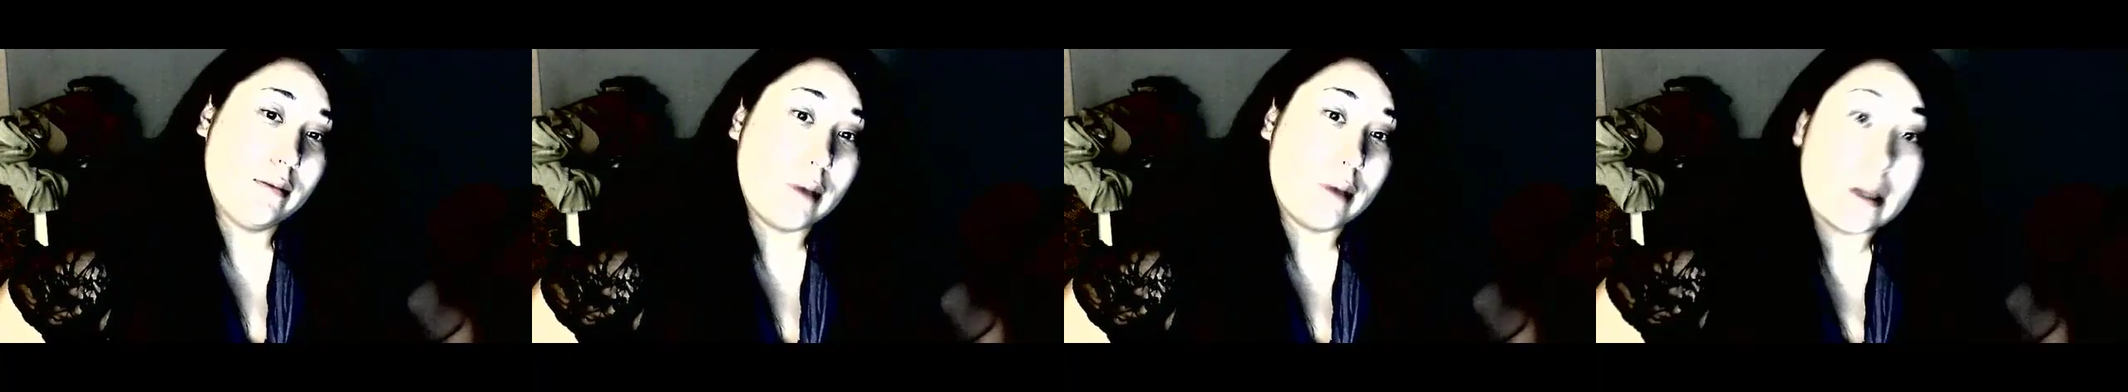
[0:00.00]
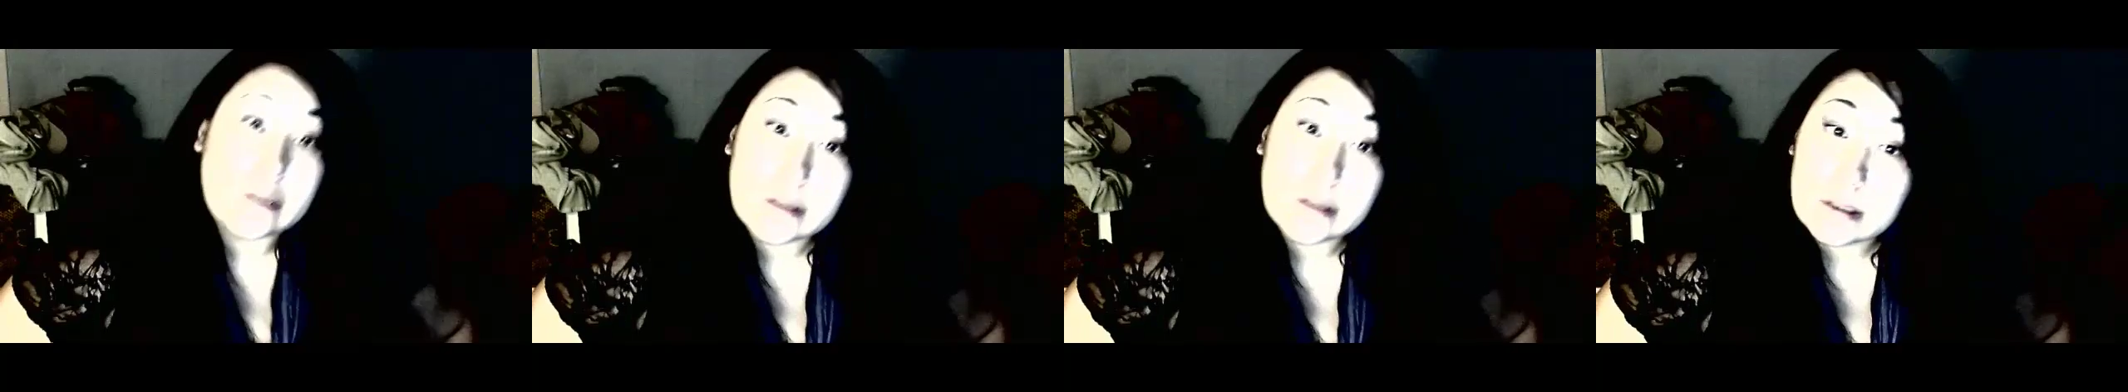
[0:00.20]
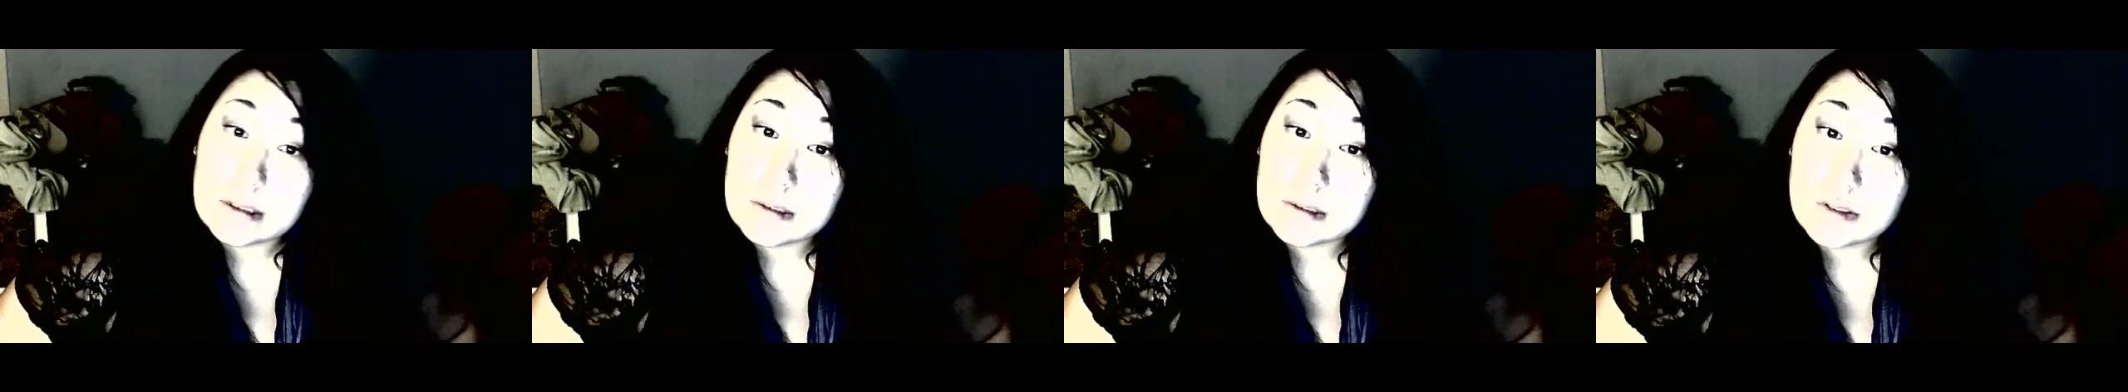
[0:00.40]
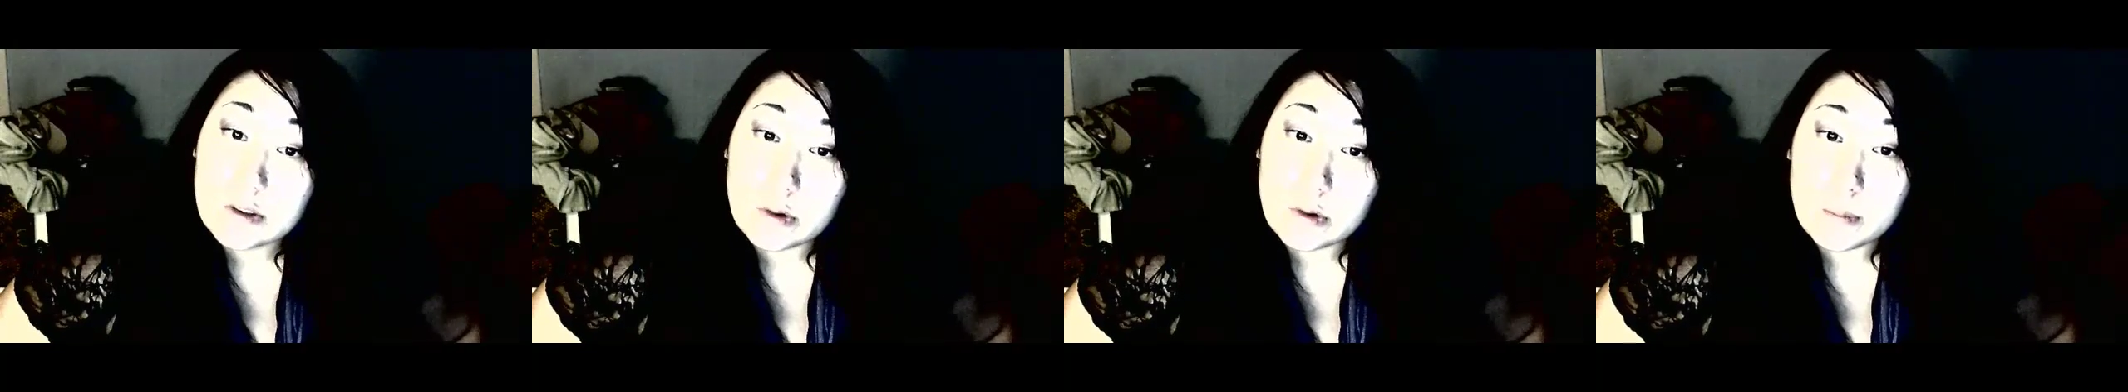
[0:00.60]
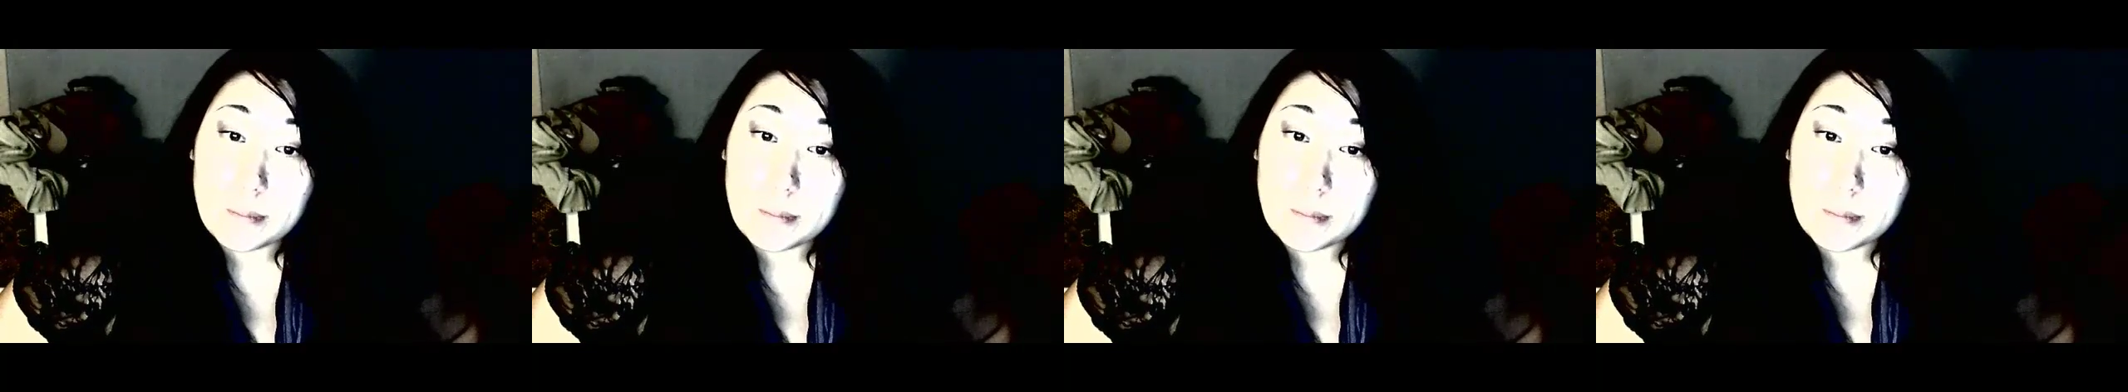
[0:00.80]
basically those little